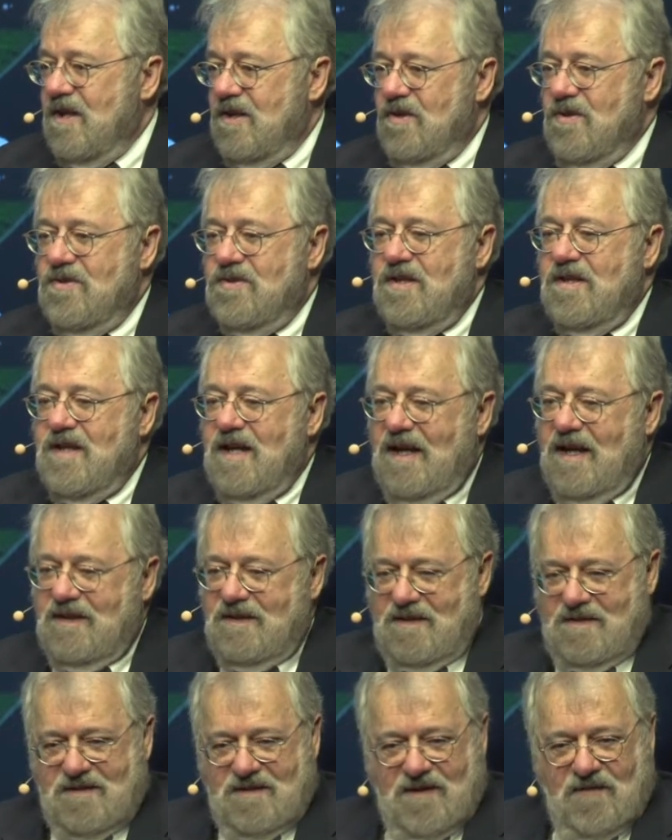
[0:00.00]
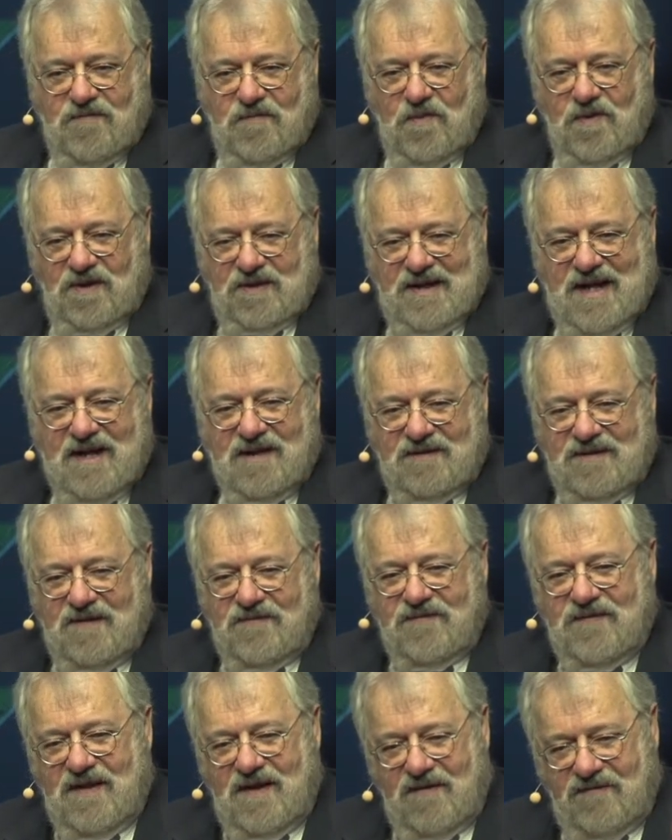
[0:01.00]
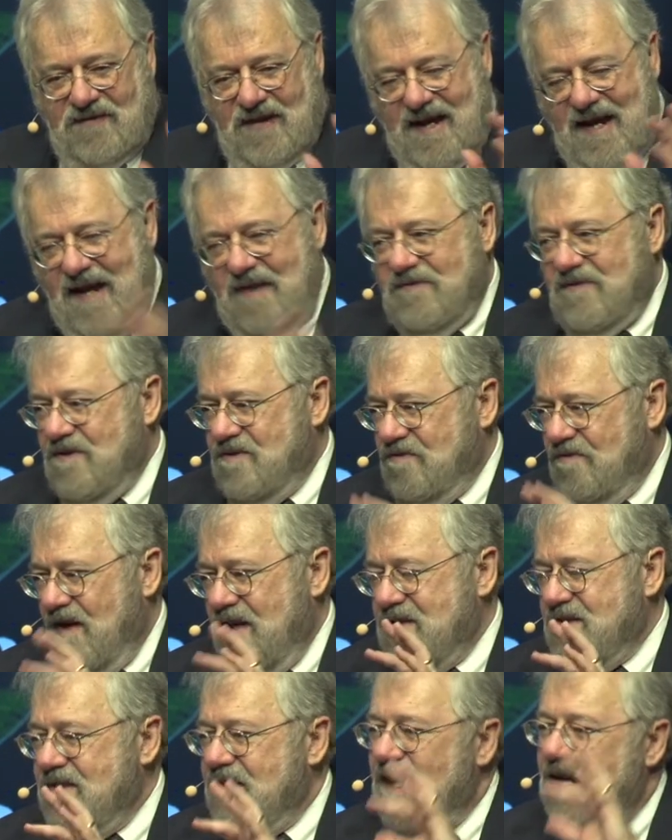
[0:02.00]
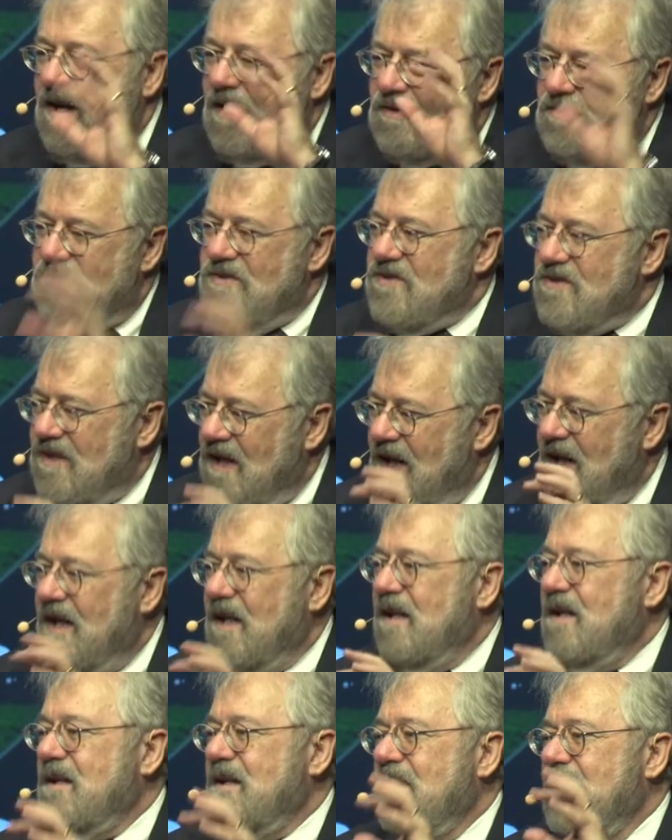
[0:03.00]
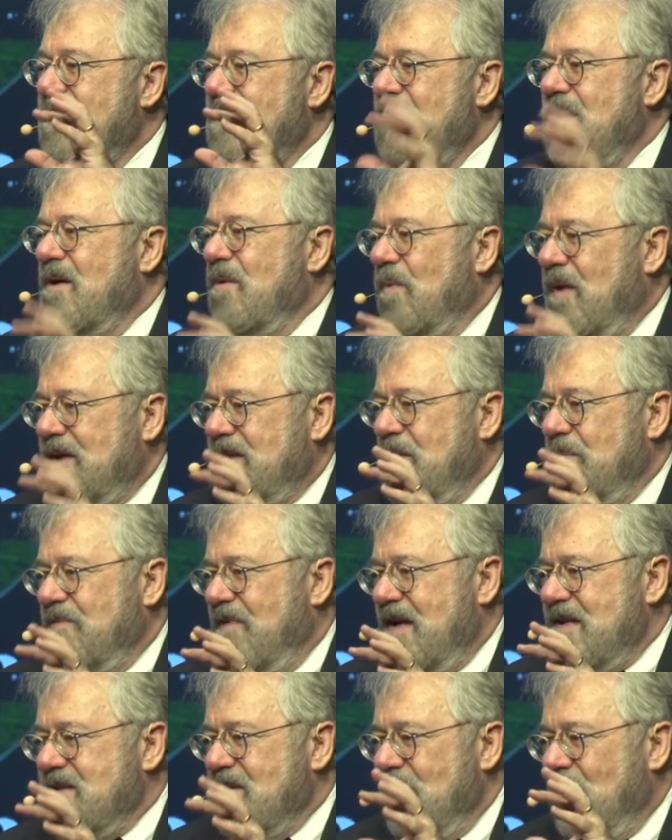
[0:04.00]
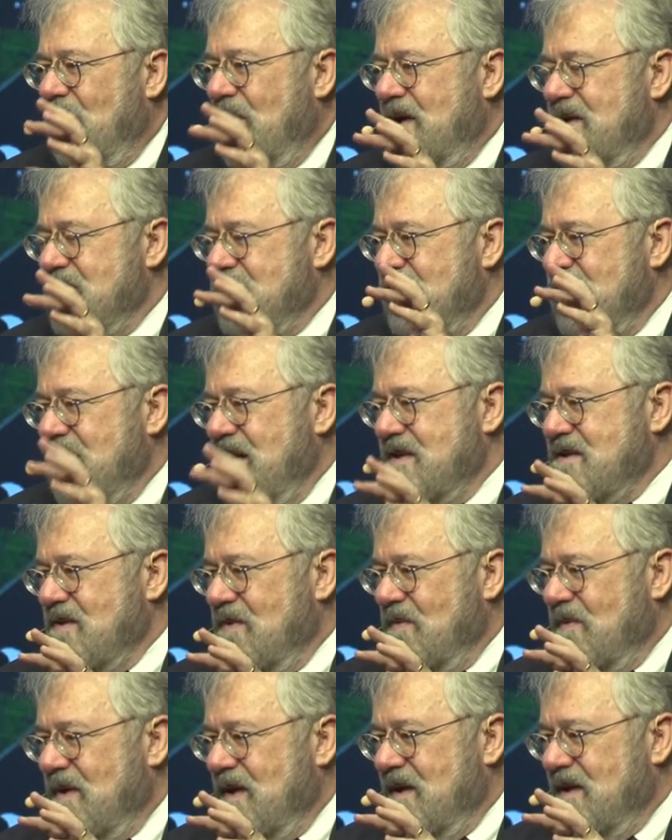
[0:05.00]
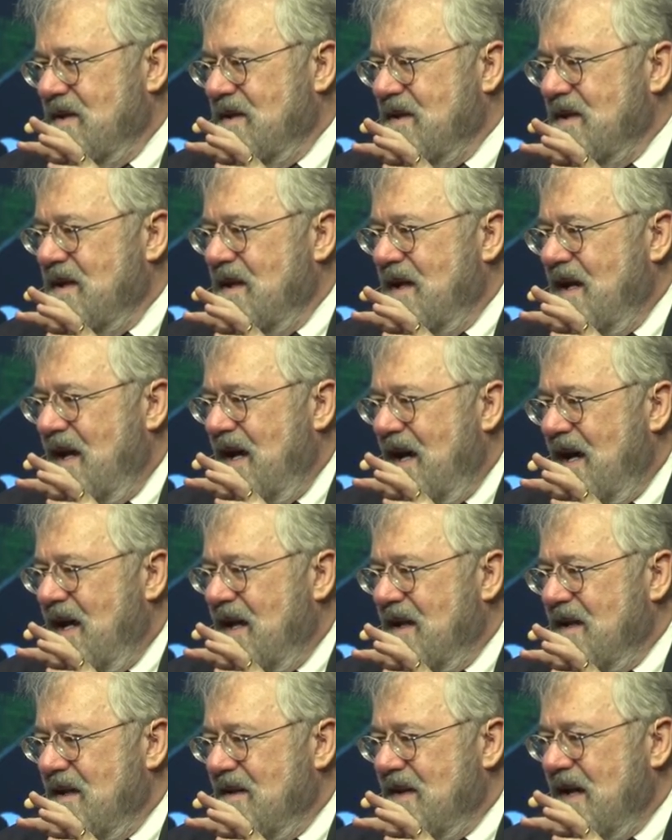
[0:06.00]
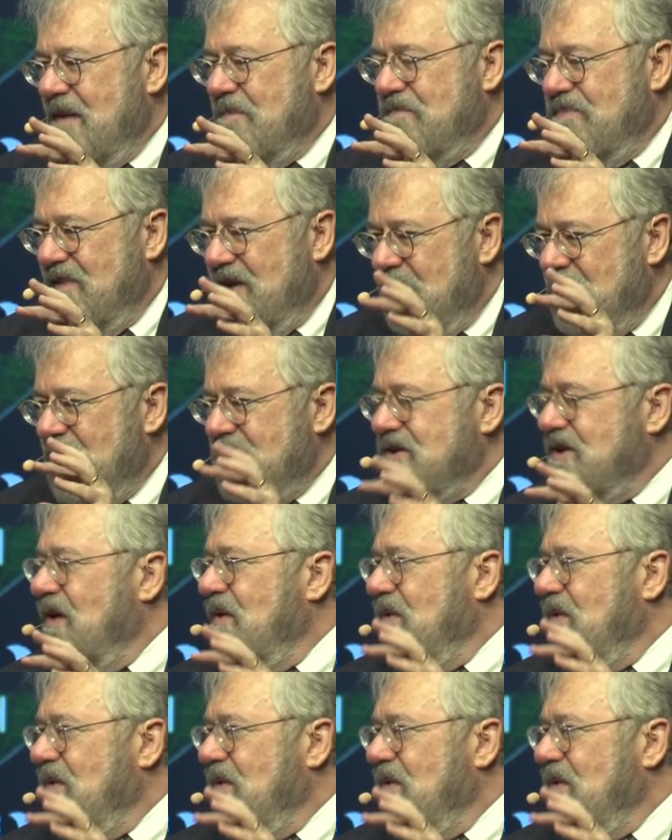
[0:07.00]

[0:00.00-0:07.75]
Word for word: Usually they get this stuff worked out. If they, if they have the trust, they understand what the president wants or doesn't want. And they pretty much